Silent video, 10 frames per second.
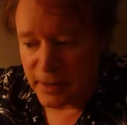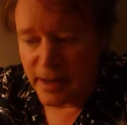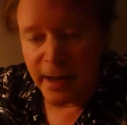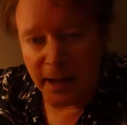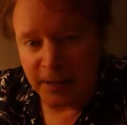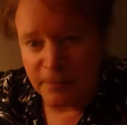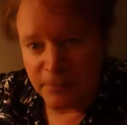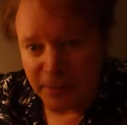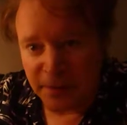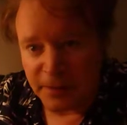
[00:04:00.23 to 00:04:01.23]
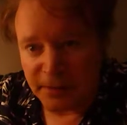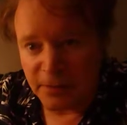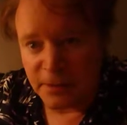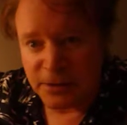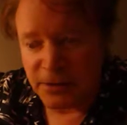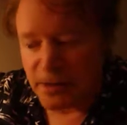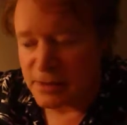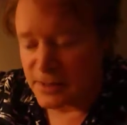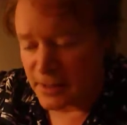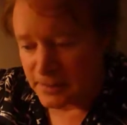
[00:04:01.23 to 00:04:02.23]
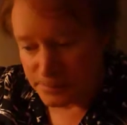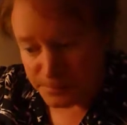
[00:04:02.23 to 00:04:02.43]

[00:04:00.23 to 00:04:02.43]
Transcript: and I had it feeling 2 days ago,